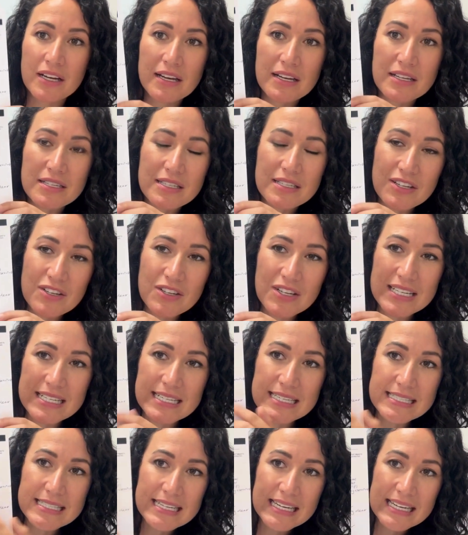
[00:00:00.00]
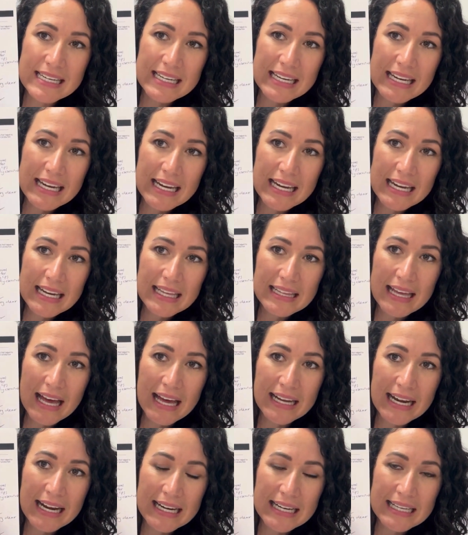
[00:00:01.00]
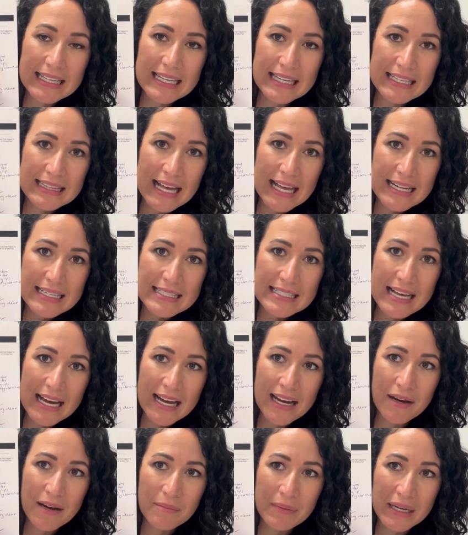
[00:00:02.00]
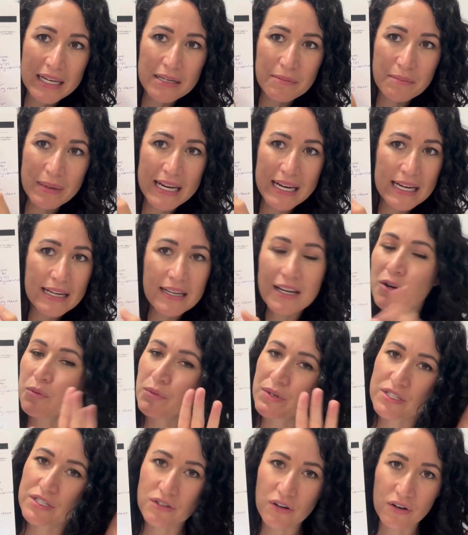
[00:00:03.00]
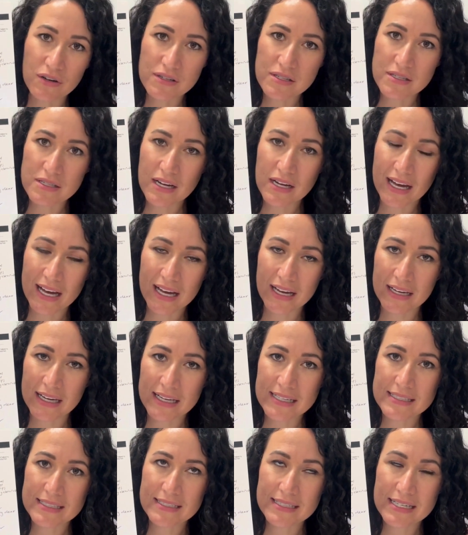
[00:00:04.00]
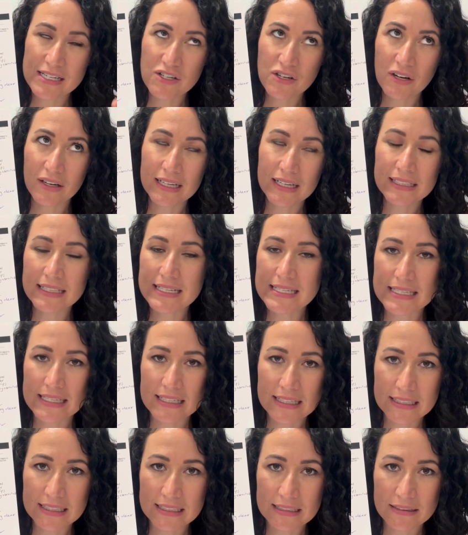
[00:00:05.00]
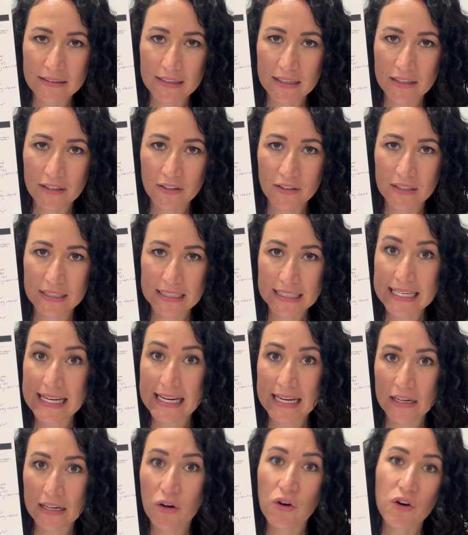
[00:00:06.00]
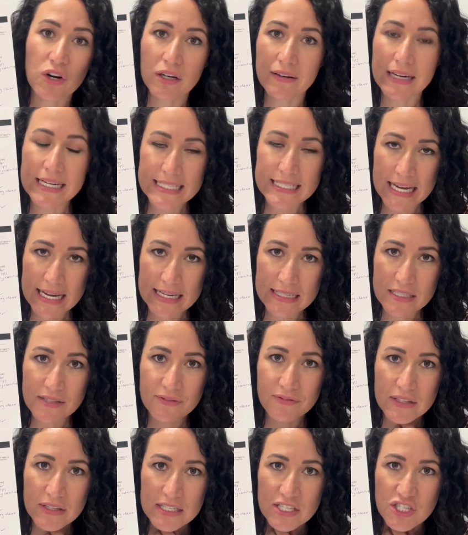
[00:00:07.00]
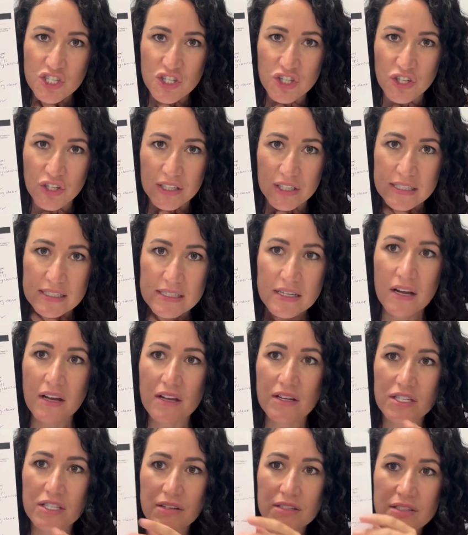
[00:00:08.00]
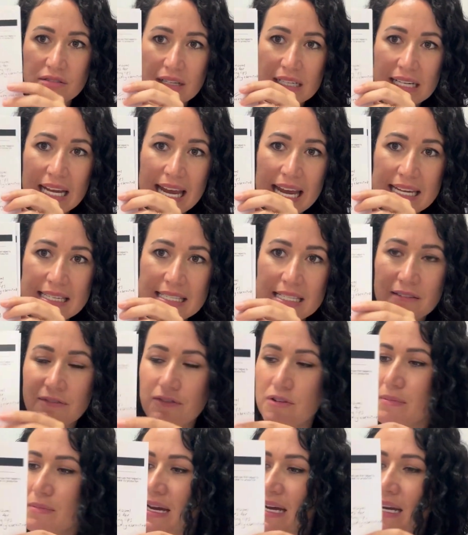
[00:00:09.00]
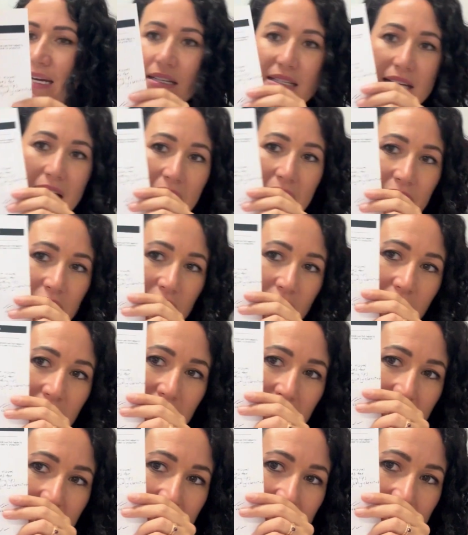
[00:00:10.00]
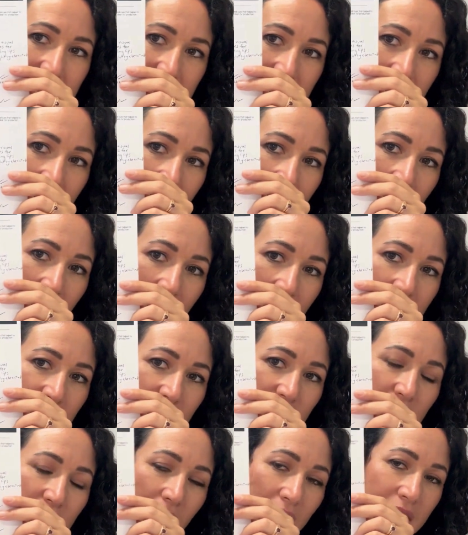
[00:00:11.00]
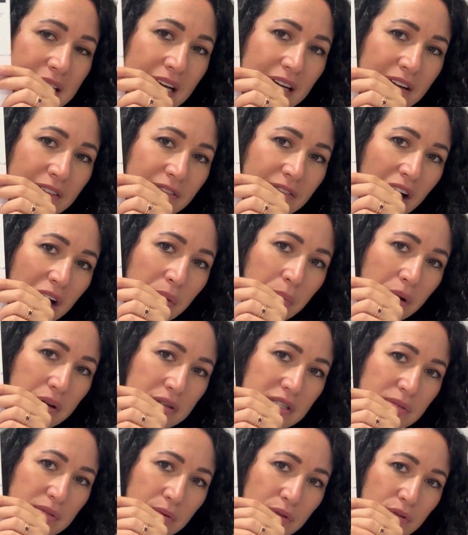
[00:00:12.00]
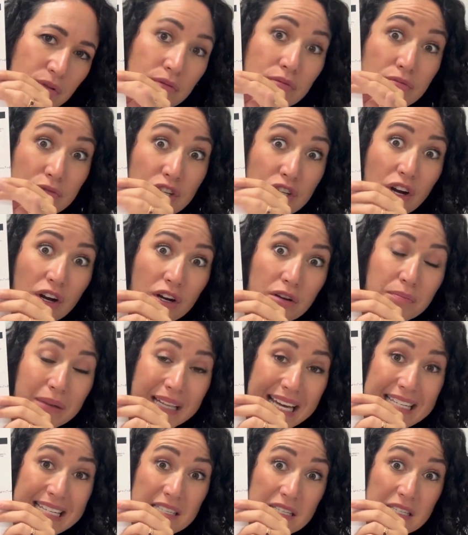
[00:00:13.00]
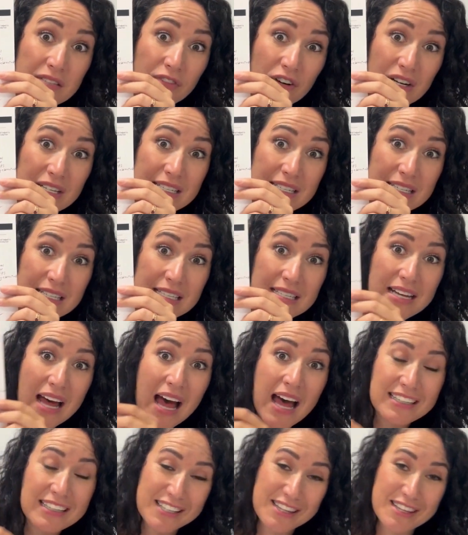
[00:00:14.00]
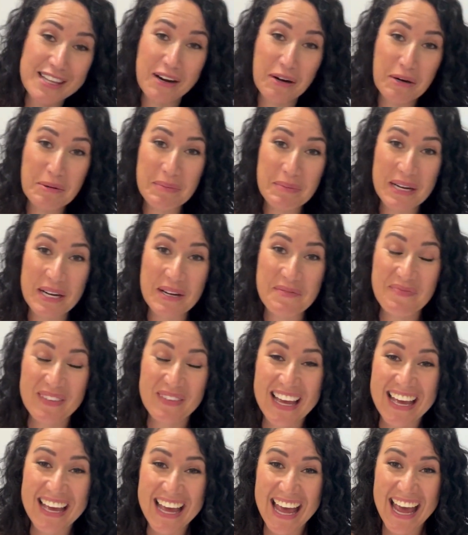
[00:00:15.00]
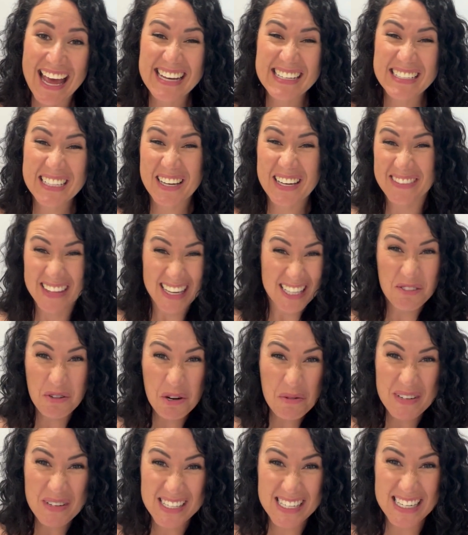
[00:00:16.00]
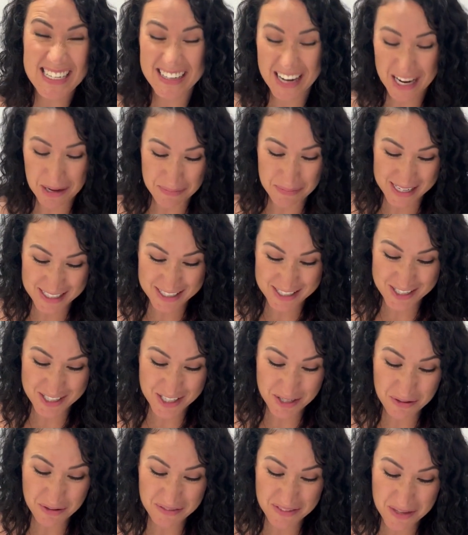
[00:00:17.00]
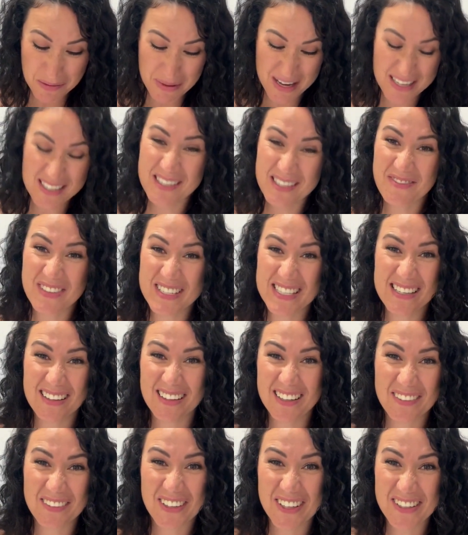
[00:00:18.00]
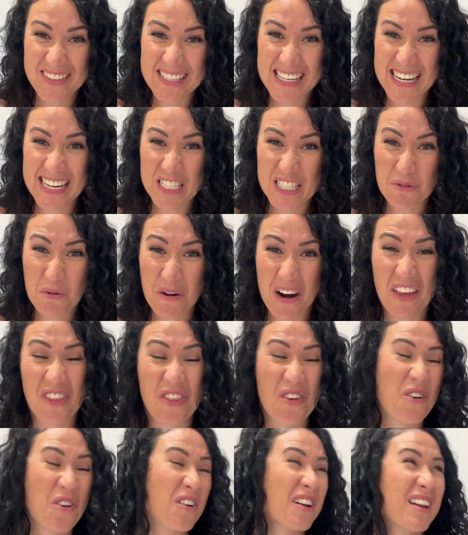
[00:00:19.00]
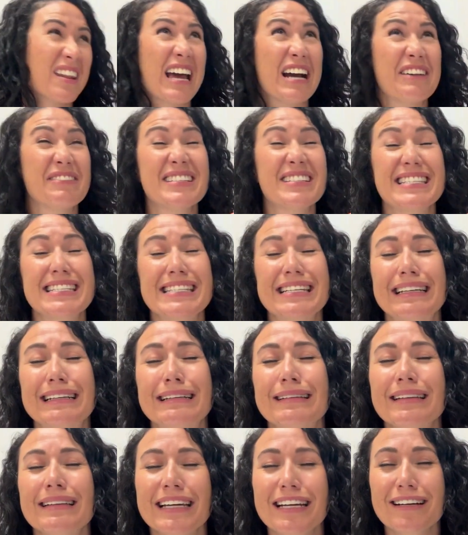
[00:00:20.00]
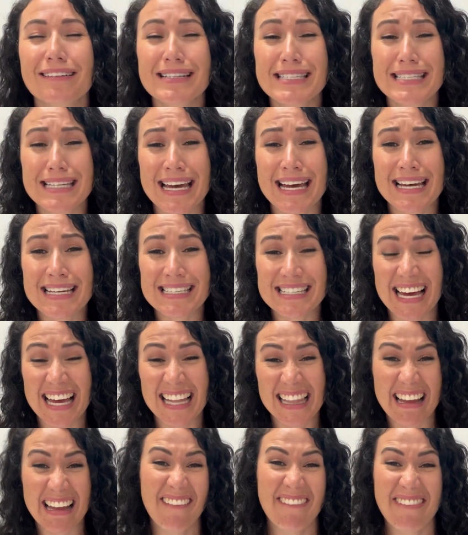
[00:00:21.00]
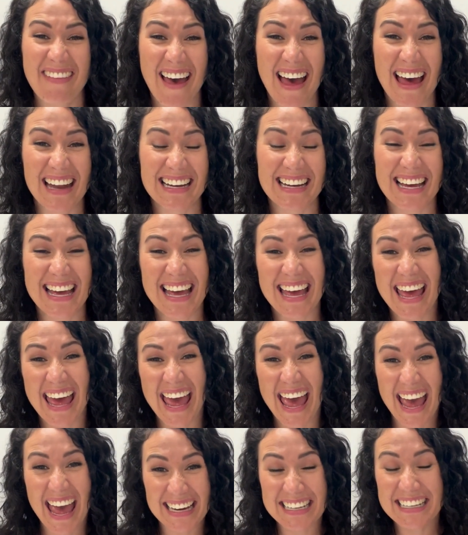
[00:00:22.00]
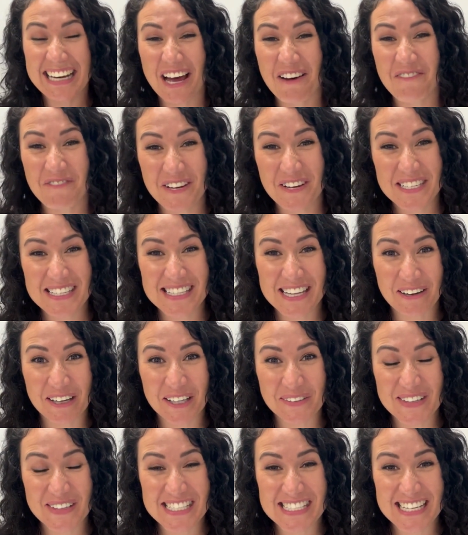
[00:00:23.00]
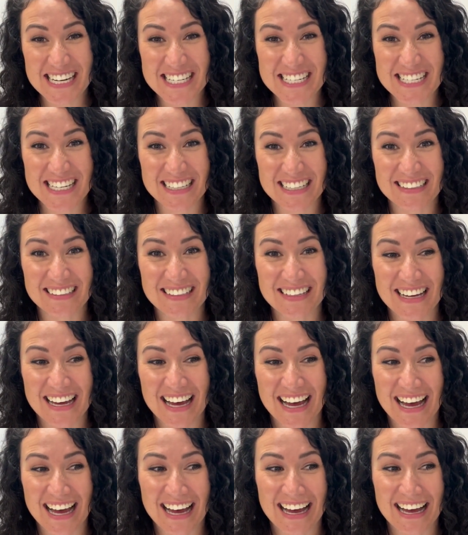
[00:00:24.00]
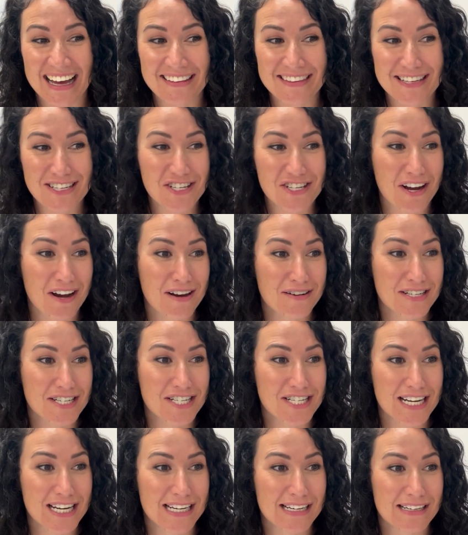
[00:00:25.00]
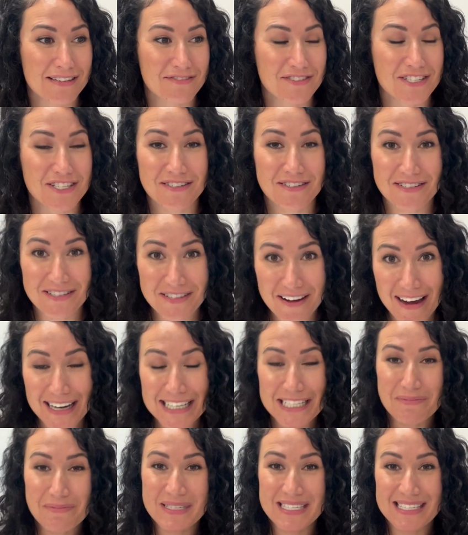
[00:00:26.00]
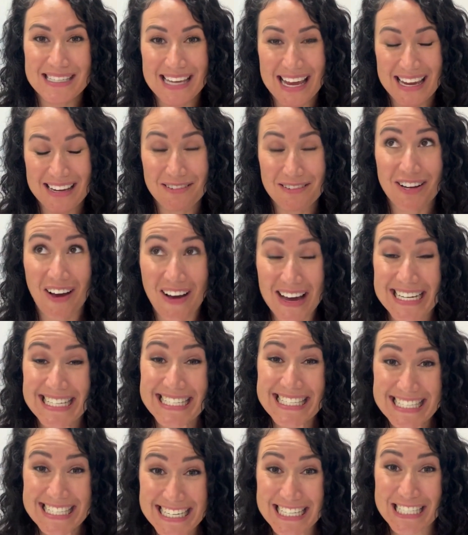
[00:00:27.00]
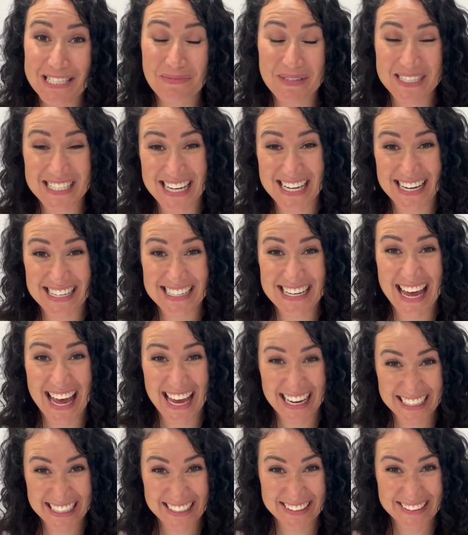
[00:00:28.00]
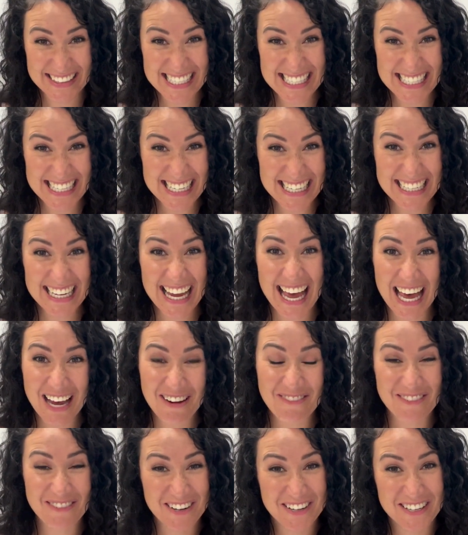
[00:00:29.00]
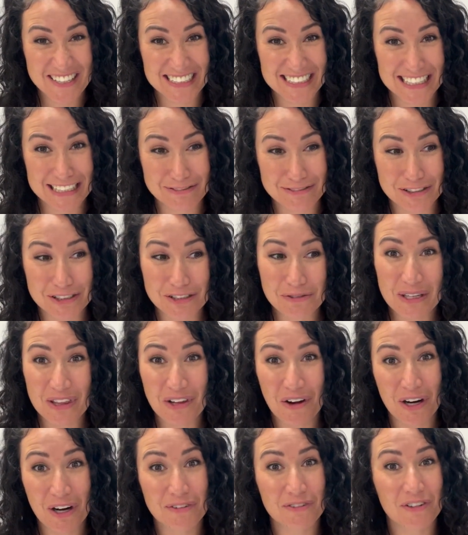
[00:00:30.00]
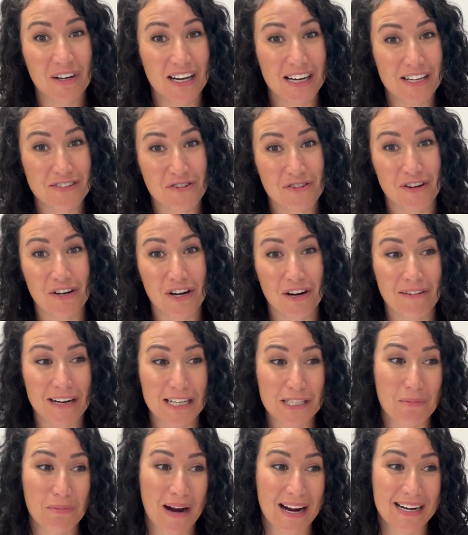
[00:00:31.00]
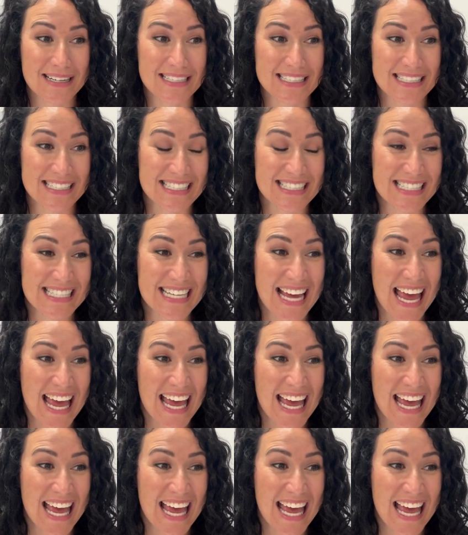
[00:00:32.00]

So you can see here that anything that's in pink, it did not elicit a clear or correct S for this student. So it's really easy for me to have a look at this and to identify possible, places for us to start in therapy. And that's what we did. I picked 2 of the best facilitative contexts where I thought that was the clearest S. I love that. And in our first therapy session, the child achieved 96% accuracy at word level with over 100 correct practices.